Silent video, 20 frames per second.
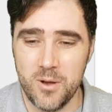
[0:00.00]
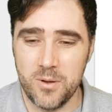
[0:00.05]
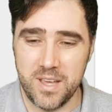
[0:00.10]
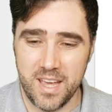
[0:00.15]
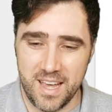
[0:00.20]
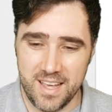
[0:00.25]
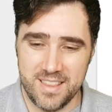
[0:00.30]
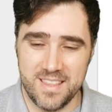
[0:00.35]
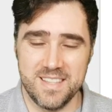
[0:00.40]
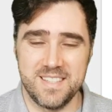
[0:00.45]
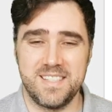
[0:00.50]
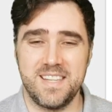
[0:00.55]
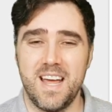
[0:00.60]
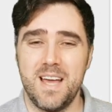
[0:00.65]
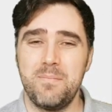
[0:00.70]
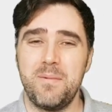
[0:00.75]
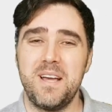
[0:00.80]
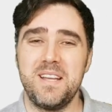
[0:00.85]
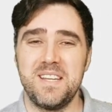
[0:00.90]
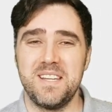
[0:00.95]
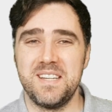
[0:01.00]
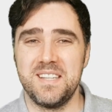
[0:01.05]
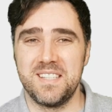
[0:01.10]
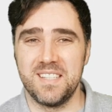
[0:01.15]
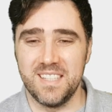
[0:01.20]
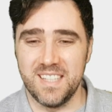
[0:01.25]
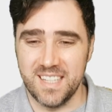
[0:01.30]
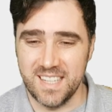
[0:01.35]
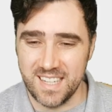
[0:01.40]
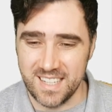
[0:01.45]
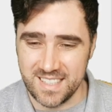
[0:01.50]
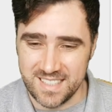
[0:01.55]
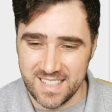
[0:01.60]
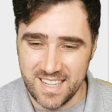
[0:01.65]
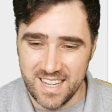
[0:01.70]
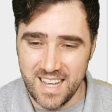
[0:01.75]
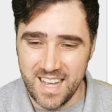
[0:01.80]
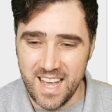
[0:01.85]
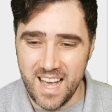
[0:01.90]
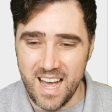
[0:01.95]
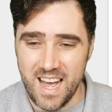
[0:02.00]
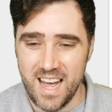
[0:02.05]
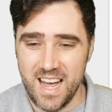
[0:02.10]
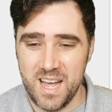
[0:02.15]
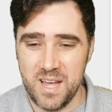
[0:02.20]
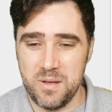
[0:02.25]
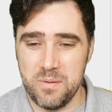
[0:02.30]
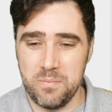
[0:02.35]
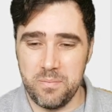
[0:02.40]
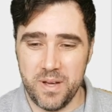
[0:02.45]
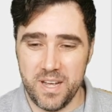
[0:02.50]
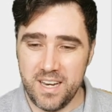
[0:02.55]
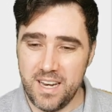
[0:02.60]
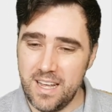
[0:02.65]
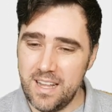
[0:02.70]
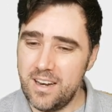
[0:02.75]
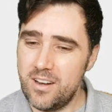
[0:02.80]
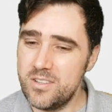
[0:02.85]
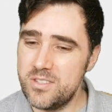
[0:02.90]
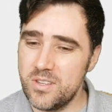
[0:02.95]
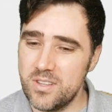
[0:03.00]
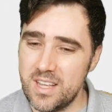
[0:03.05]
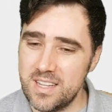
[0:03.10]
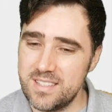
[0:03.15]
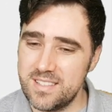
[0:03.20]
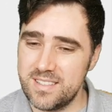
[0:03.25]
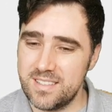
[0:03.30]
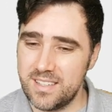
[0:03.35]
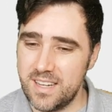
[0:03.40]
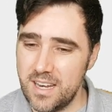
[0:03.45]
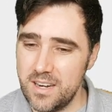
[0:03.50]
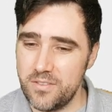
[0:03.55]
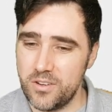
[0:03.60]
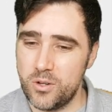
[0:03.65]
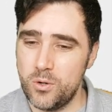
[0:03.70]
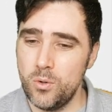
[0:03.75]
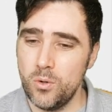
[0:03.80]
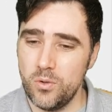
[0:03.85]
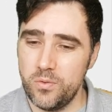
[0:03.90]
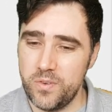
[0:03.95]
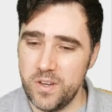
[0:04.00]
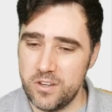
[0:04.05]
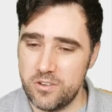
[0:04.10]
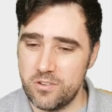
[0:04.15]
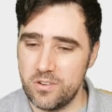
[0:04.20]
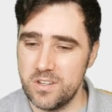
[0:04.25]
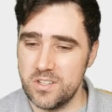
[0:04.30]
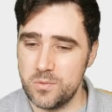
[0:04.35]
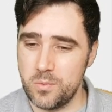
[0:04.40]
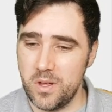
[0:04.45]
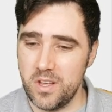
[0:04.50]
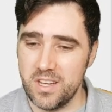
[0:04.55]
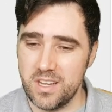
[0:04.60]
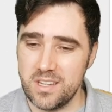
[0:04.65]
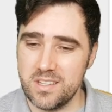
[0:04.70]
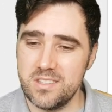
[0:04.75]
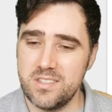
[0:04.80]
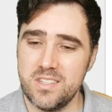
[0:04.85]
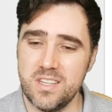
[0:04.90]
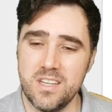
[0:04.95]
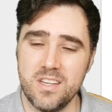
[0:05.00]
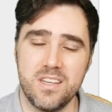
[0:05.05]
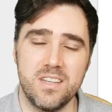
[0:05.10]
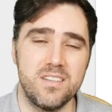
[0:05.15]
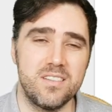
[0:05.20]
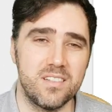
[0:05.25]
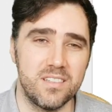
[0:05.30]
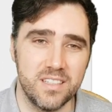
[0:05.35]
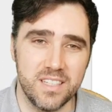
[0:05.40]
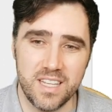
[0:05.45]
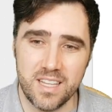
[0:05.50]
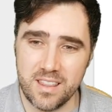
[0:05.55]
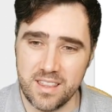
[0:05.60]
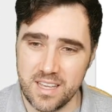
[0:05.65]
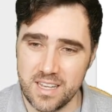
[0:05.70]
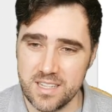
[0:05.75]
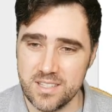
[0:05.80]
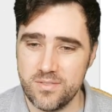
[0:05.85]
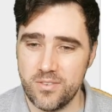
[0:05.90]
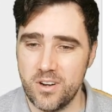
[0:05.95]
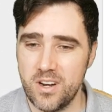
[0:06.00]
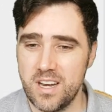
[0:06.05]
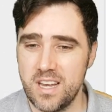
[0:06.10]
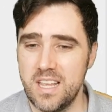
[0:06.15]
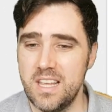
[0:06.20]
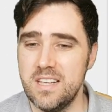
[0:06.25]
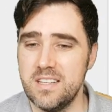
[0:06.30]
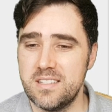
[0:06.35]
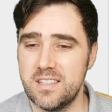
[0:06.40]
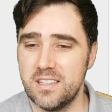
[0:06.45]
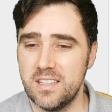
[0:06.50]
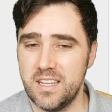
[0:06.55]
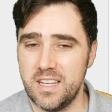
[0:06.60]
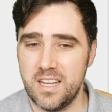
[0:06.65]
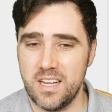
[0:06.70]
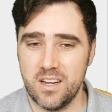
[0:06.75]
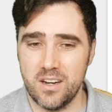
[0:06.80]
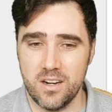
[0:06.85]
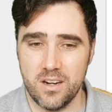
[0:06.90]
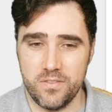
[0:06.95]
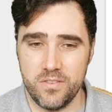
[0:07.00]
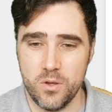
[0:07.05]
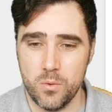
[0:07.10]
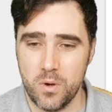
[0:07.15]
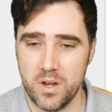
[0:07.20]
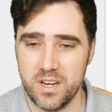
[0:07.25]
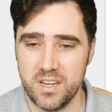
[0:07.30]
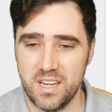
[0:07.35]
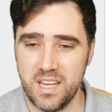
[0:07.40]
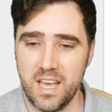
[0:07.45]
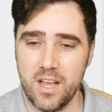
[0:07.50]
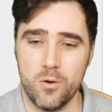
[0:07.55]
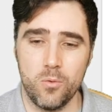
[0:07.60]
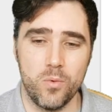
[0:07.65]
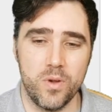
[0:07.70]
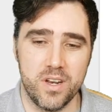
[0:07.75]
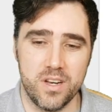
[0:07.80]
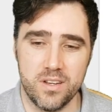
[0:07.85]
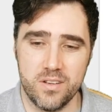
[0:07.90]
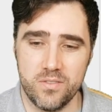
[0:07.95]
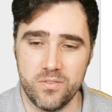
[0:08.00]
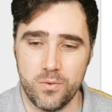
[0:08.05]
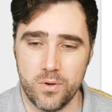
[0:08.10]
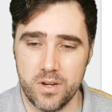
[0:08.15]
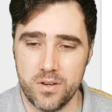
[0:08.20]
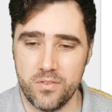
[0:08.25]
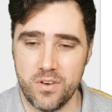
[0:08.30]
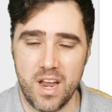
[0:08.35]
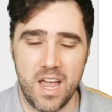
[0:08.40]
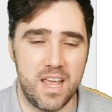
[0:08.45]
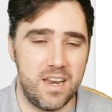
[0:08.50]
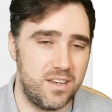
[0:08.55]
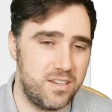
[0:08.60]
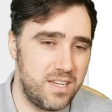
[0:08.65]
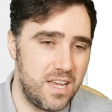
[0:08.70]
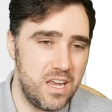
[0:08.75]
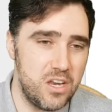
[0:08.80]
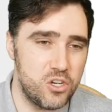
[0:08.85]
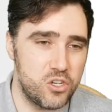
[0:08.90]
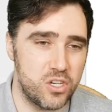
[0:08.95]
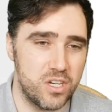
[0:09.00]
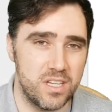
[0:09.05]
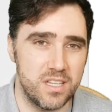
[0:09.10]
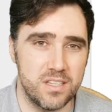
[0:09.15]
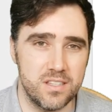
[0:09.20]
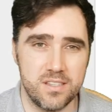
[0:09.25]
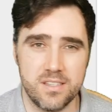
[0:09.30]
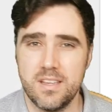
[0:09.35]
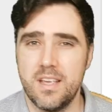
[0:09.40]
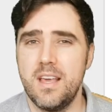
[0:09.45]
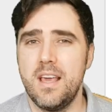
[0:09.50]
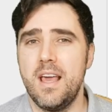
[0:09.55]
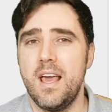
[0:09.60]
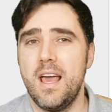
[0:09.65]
Okay, this time I didn't delete it. And also that's kind of a cool feature as well. You can see you can delete things very easily here. If you want to get rid of one of your annotations,